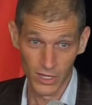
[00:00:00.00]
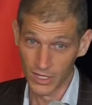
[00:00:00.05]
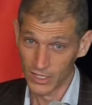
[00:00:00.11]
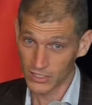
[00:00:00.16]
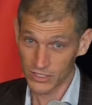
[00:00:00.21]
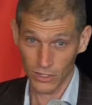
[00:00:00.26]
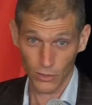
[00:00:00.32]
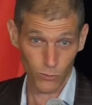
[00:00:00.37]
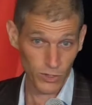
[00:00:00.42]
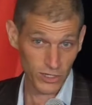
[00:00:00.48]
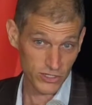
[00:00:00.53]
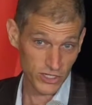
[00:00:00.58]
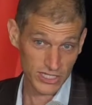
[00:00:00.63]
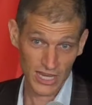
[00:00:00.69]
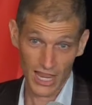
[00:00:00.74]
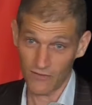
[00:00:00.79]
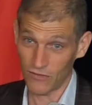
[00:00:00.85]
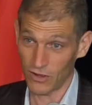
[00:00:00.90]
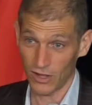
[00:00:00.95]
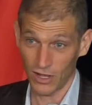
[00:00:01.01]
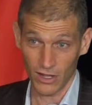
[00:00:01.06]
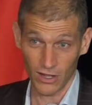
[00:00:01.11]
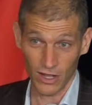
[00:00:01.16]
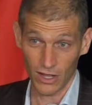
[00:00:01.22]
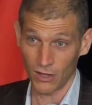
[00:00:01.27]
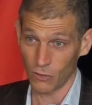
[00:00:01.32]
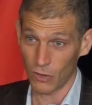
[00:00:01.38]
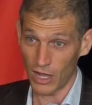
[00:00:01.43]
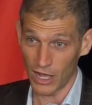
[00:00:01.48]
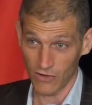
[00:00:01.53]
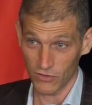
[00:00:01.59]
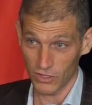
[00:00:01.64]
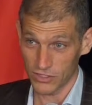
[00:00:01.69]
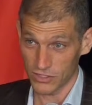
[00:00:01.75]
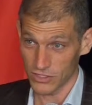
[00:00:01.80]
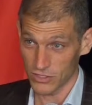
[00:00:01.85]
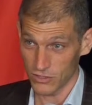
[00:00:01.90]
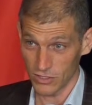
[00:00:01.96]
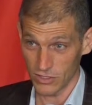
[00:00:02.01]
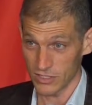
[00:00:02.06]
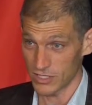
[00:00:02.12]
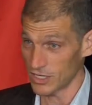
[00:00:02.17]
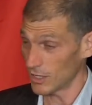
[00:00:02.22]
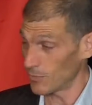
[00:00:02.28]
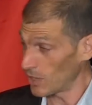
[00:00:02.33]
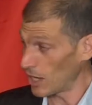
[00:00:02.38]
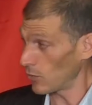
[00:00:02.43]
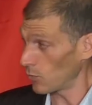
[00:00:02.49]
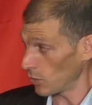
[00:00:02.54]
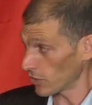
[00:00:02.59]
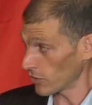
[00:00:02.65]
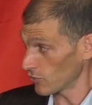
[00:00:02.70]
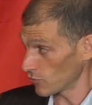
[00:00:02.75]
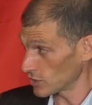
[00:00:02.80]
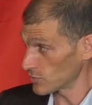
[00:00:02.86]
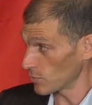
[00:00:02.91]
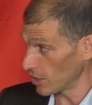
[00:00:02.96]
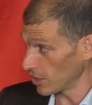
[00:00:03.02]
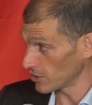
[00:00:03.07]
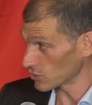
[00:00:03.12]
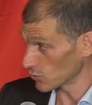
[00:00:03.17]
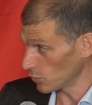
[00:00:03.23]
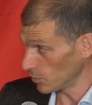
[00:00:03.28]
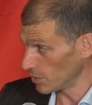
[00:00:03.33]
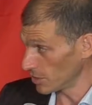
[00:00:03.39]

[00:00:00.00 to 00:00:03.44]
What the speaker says: Mm-hmm. So we just have a lot of uncertainty about what the response will